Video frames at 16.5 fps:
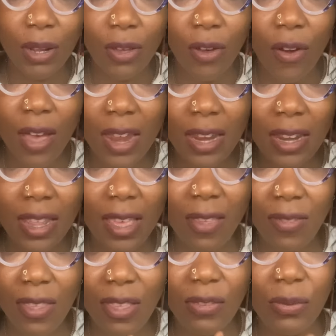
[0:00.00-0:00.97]
to go ahead and
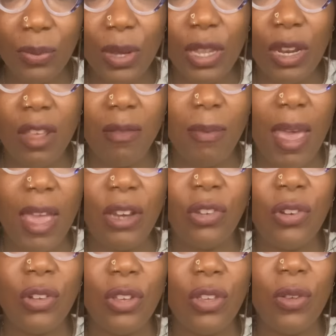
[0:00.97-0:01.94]
end this reading. Make
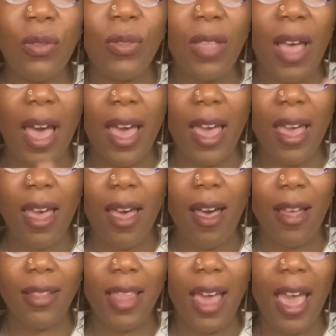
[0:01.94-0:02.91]
sure you like,
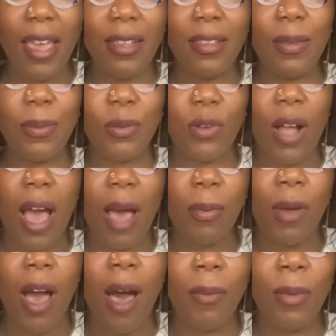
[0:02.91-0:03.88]
uh, like, subscribe,
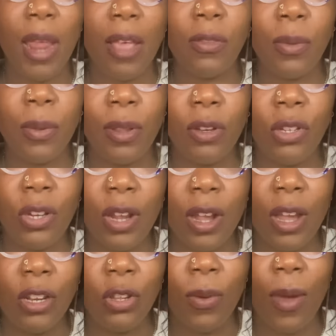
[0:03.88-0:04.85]
comment, as well as
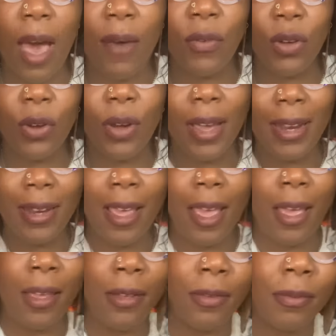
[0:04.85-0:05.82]
share, and you have a great
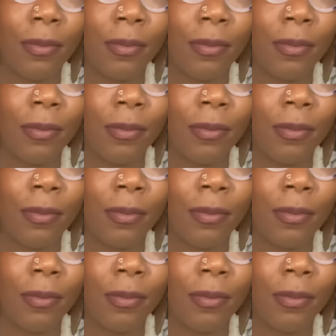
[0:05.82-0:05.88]
day.